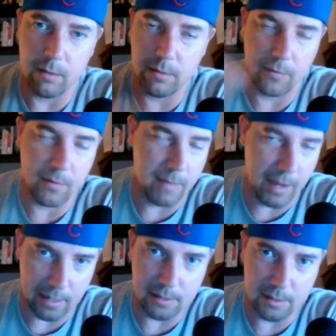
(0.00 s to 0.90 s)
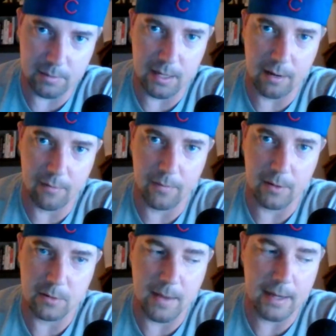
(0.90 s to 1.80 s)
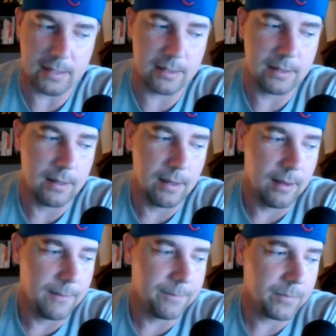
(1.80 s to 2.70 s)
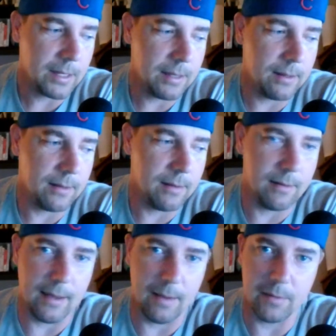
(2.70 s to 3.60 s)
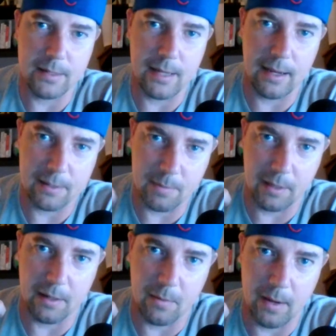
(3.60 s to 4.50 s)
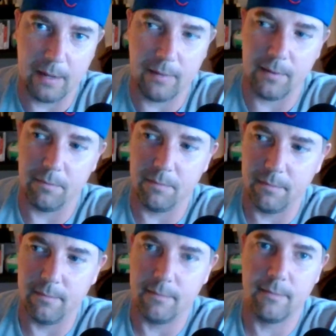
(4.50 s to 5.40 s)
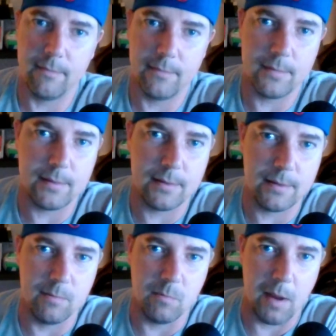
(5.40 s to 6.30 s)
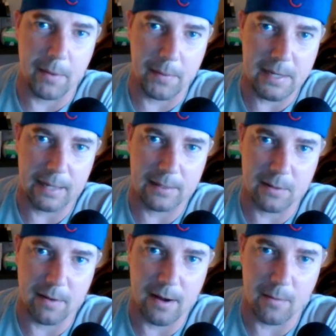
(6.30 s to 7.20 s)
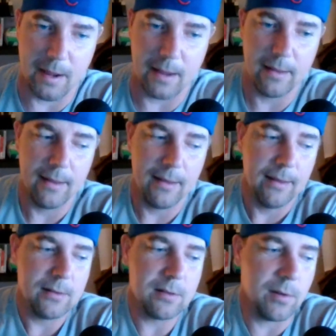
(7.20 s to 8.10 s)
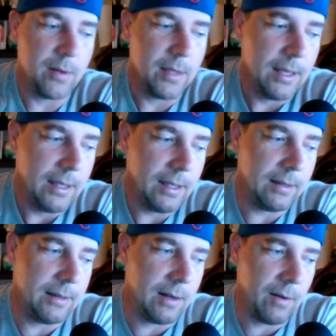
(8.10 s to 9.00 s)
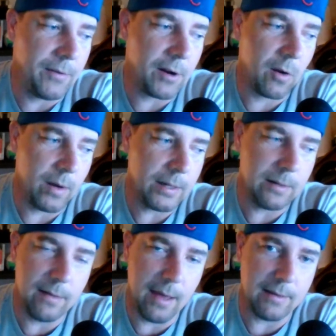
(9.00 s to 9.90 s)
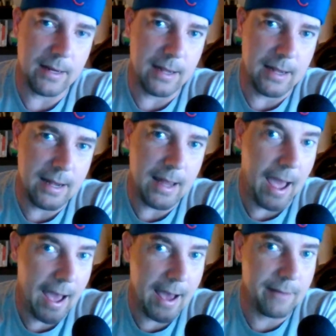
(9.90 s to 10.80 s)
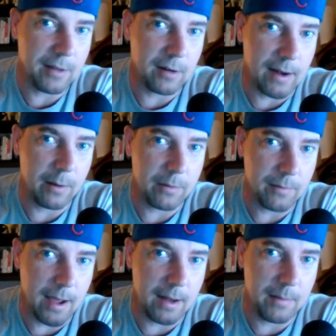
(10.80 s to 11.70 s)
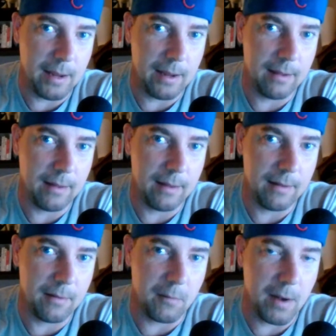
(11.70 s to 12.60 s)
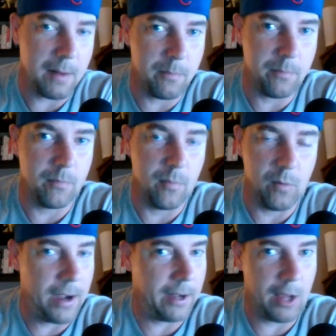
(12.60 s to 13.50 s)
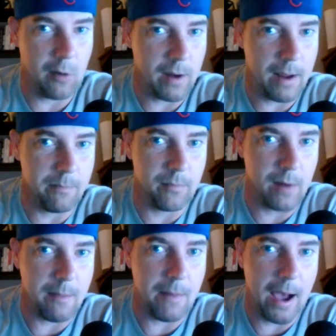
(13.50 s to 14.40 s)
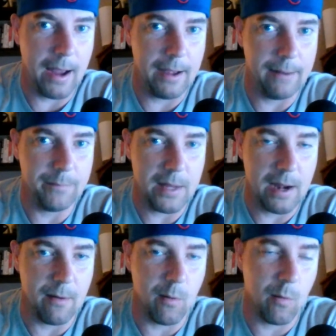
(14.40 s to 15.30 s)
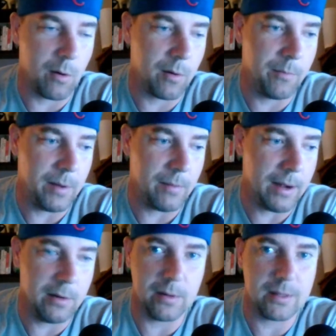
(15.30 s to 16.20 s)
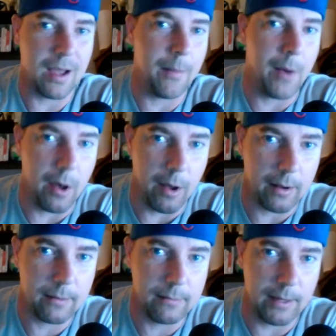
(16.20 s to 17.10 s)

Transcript: different mechanisms there from those medicines. That would take his ability away to be able to protect his own airway. So, if you're going to do that, then you need to have the cricothyrotomy ready to go right behind it, or be ready to do a tomahawk,